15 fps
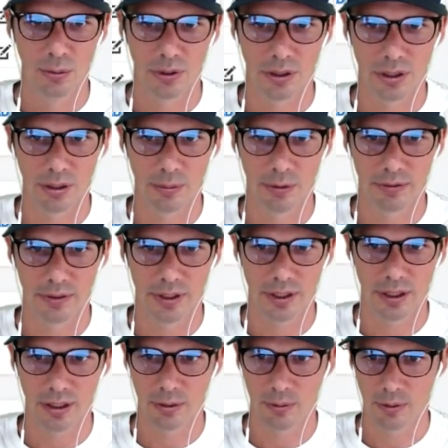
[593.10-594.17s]
We're going to come over
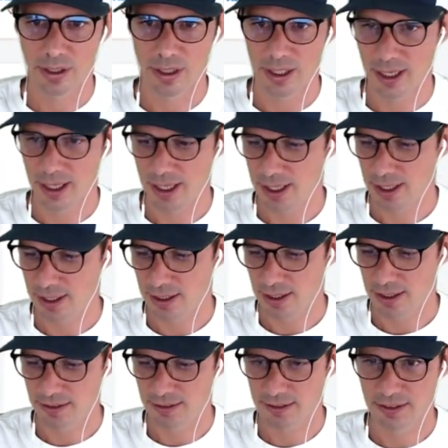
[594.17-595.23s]
here. We're going to add
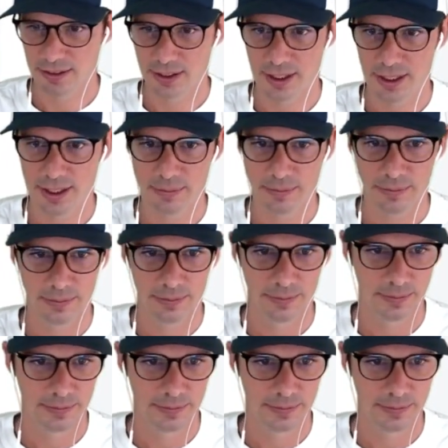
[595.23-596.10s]
a CNAME